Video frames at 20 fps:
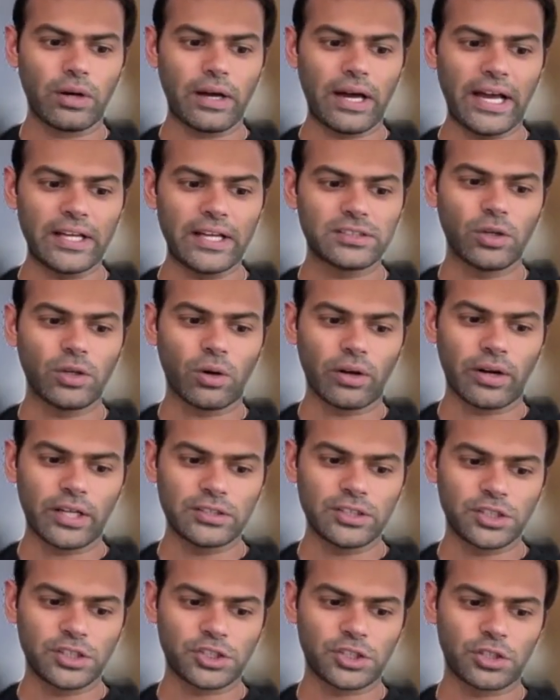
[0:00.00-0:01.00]
as the
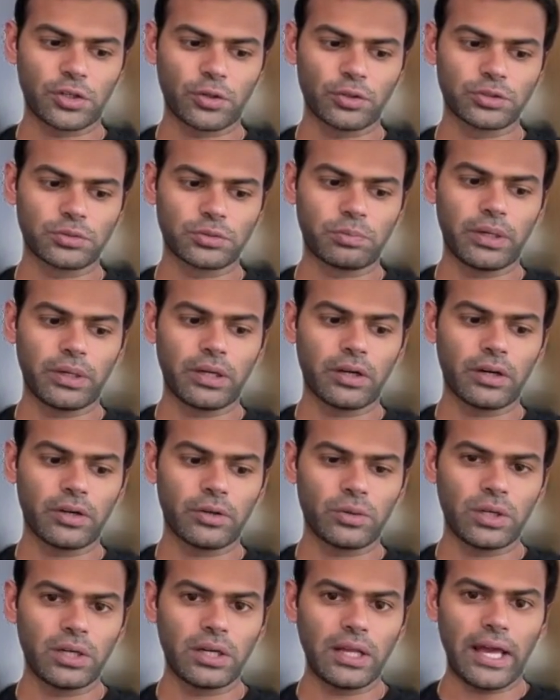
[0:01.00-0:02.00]
organization grows bigger,
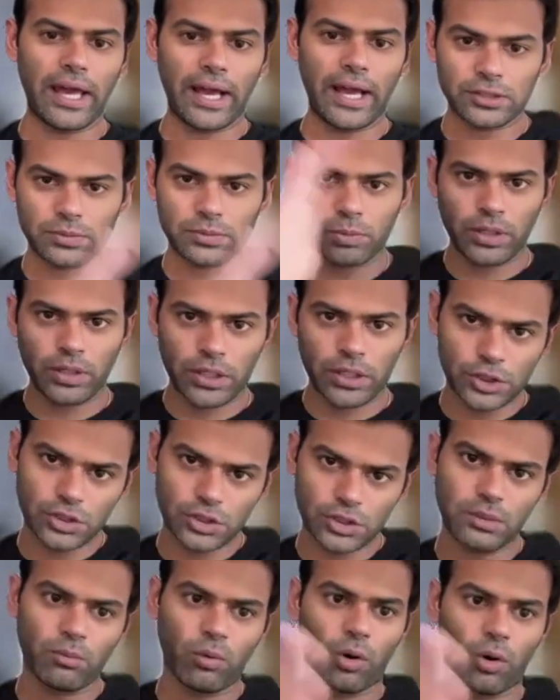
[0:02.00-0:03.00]
you need
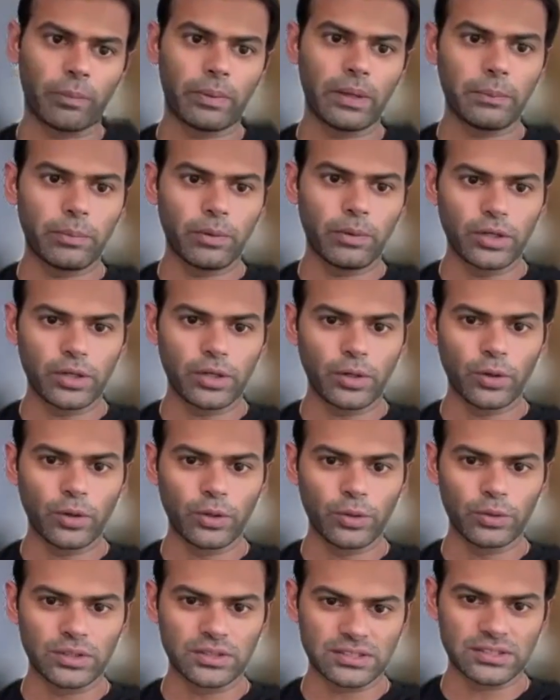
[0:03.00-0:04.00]
exponentially more people to go
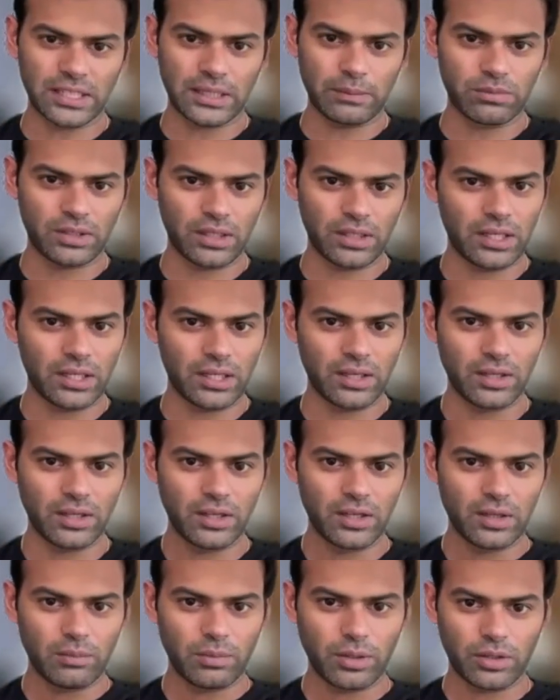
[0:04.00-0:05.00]
do the same thing
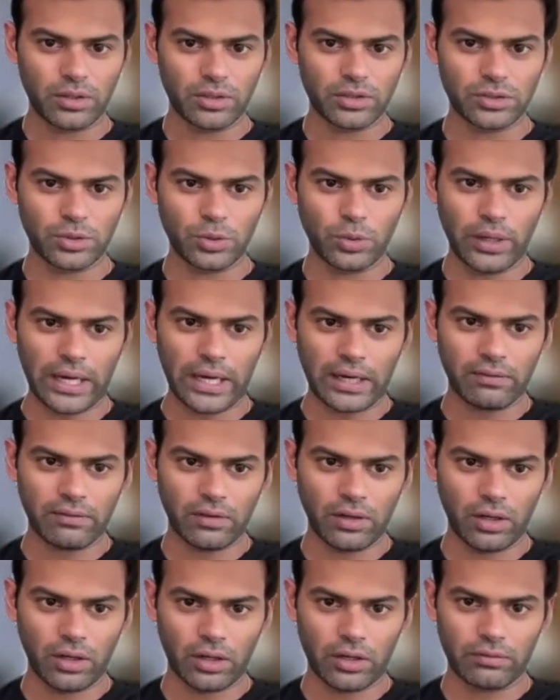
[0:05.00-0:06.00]
because you have
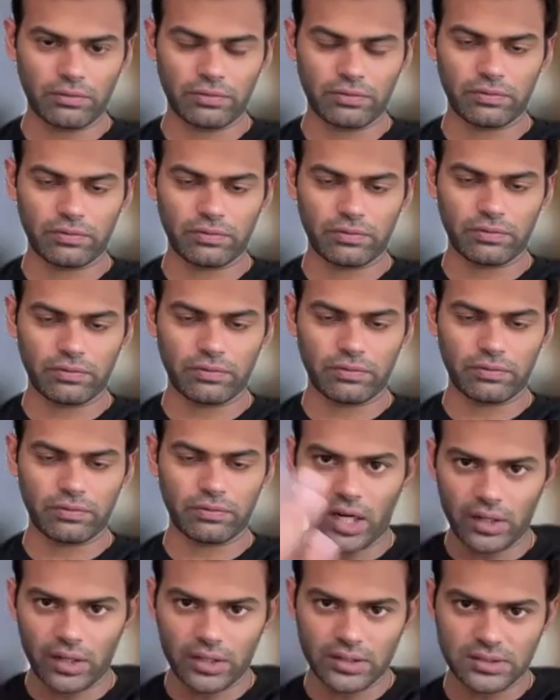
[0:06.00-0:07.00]
a lot of
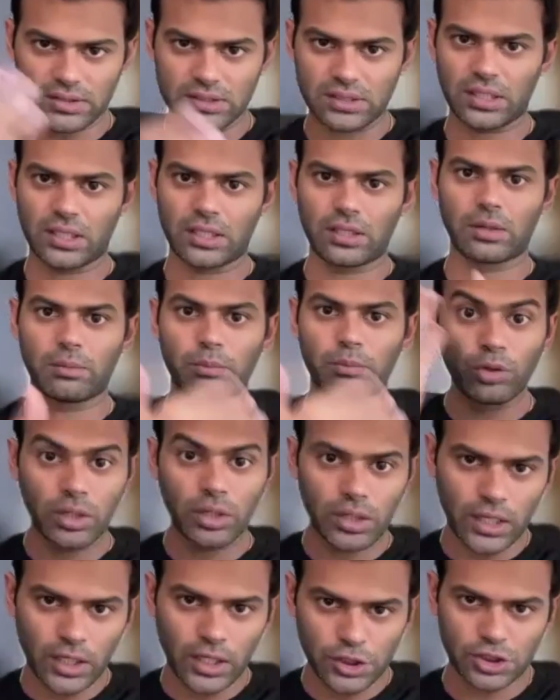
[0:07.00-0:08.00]
redundancy and
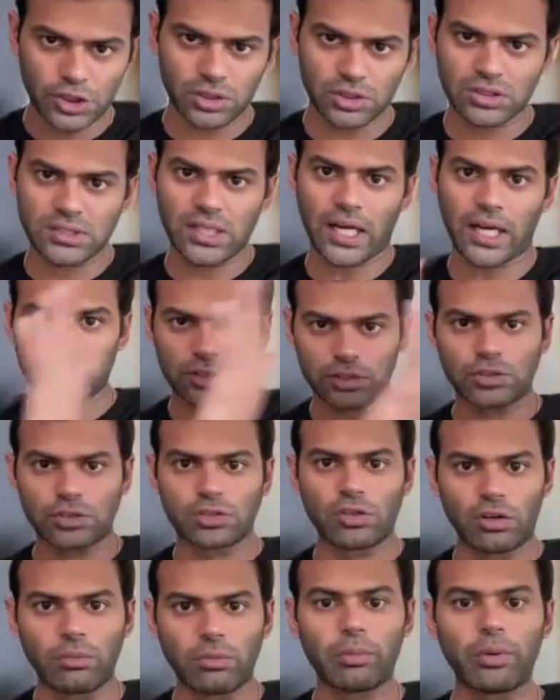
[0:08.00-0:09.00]
communication starts to
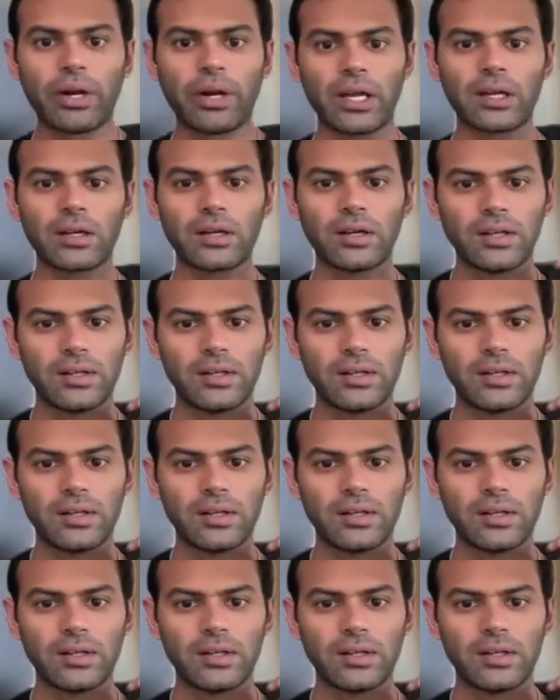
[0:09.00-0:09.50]
sort of break.